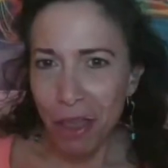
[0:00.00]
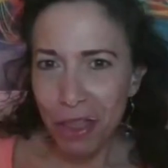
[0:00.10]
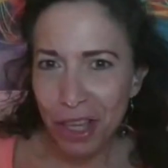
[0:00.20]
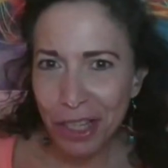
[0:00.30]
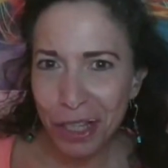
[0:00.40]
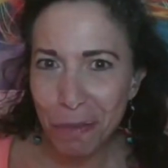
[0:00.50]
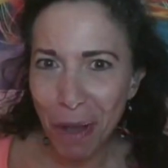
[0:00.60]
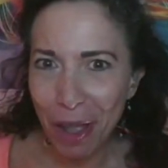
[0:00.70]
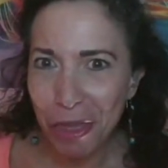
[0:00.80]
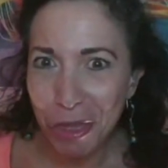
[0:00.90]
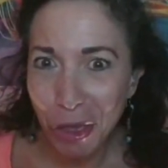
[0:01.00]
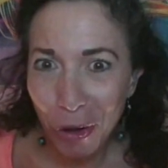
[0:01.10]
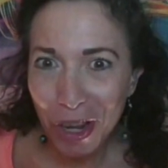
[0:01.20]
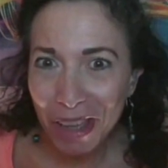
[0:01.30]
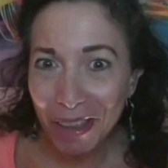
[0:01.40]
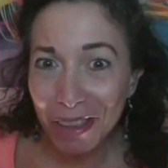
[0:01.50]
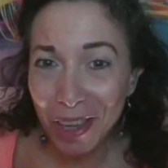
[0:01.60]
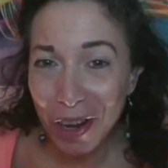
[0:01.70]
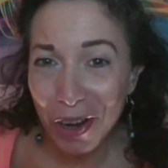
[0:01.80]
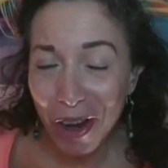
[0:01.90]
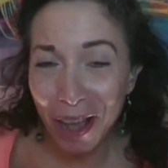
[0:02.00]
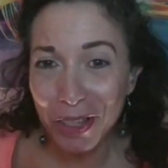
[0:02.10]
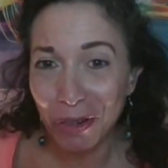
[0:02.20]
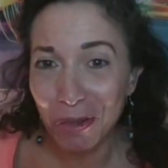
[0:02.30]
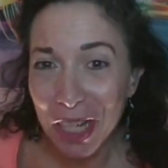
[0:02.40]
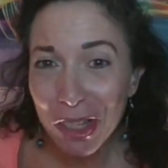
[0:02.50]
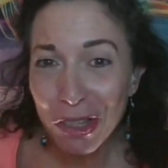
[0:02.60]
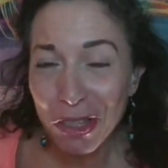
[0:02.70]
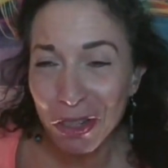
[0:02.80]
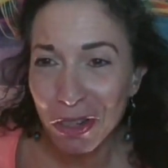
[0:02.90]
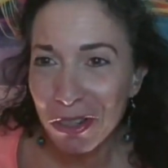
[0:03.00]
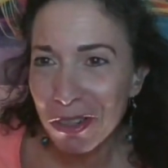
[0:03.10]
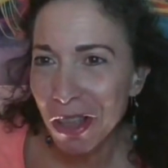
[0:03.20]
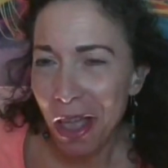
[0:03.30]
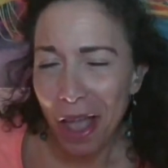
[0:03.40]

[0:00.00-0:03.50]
This is my 30th year as a registered nurse,